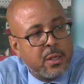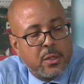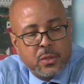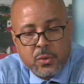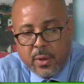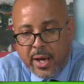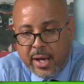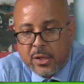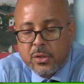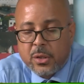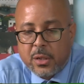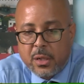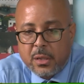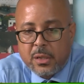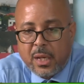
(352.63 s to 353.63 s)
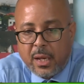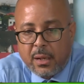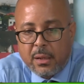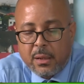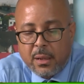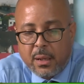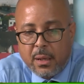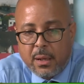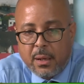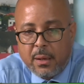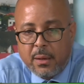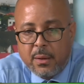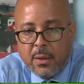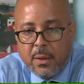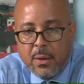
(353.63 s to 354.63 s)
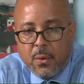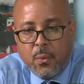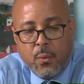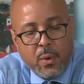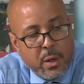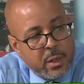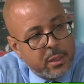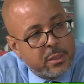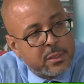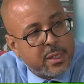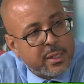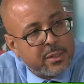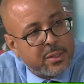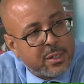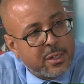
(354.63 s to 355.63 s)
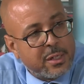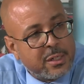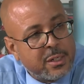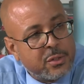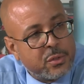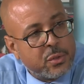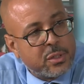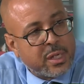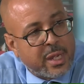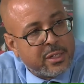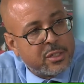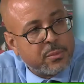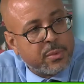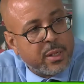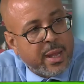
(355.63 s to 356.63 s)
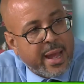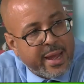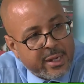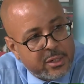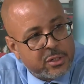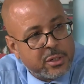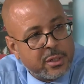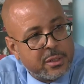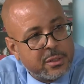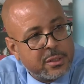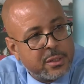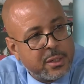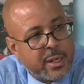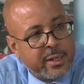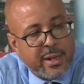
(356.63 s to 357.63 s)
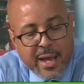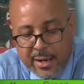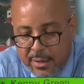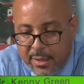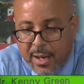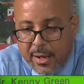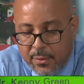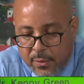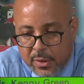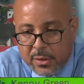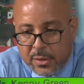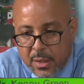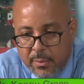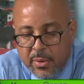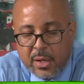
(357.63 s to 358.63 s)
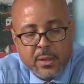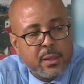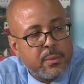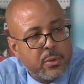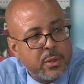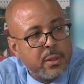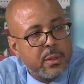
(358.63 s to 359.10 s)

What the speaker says: to actually take their words and turn it into tangible actions. And that was commendable.